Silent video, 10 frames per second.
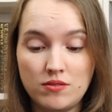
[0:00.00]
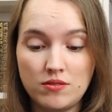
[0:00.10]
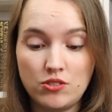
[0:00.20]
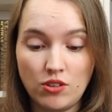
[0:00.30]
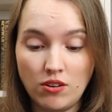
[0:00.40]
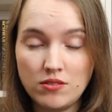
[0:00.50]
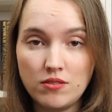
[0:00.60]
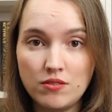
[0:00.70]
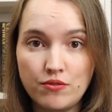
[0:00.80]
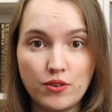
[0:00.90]
song
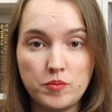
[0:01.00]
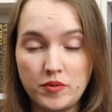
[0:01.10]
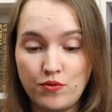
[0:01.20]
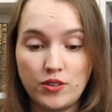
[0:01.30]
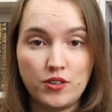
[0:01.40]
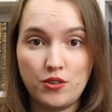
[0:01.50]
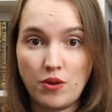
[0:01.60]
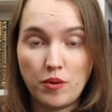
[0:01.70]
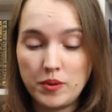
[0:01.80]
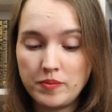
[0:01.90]
for the new
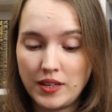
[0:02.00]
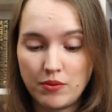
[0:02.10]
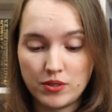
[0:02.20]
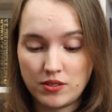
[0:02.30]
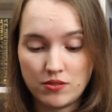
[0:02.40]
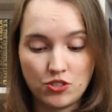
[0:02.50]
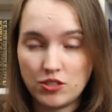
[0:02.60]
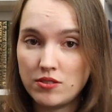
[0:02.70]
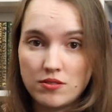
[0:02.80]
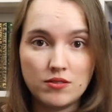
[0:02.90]
album that was
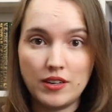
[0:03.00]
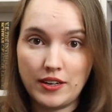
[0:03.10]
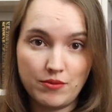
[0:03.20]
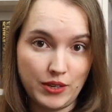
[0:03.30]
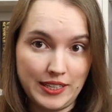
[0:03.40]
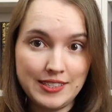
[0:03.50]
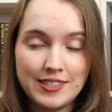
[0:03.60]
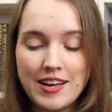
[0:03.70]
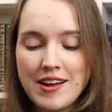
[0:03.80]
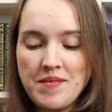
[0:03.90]
just released.
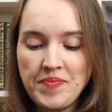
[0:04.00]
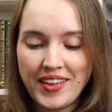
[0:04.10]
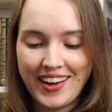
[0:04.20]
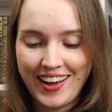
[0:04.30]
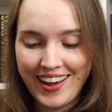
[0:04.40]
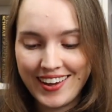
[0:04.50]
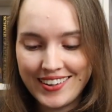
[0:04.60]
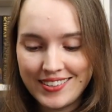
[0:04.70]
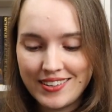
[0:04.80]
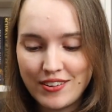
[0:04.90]

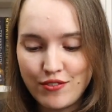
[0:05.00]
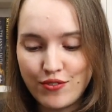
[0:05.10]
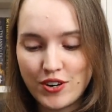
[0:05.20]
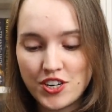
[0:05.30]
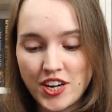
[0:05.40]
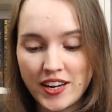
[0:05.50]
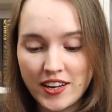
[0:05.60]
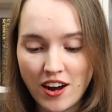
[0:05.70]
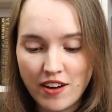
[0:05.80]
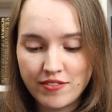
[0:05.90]
And for Shake It
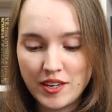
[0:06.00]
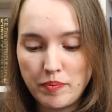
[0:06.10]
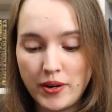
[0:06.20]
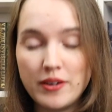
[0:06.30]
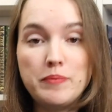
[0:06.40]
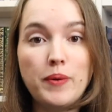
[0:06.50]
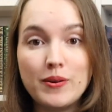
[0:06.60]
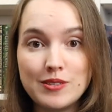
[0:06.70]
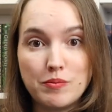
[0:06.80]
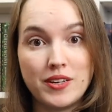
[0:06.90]
Off, they put
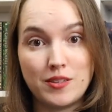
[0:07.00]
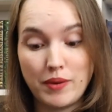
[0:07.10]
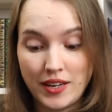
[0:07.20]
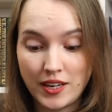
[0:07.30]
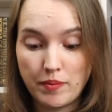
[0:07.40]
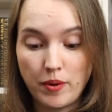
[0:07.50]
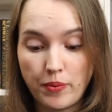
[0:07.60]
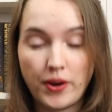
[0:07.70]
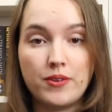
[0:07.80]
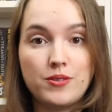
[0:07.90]
Bonesmith by Nikki
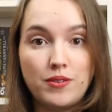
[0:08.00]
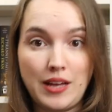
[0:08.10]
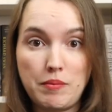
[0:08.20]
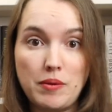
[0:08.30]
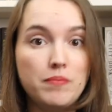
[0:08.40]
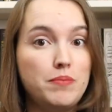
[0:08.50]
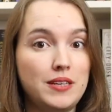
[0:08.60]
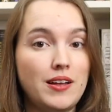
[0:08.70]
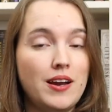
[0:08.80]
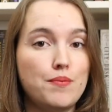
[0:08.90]
Palpretto. So let me pick
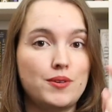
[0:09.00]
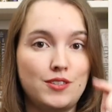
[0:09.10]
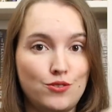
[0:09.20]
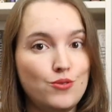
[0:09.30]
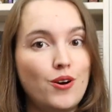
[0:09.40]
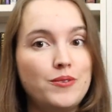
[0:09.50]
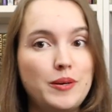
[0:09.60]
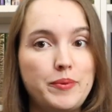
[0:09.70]
that up because I do own that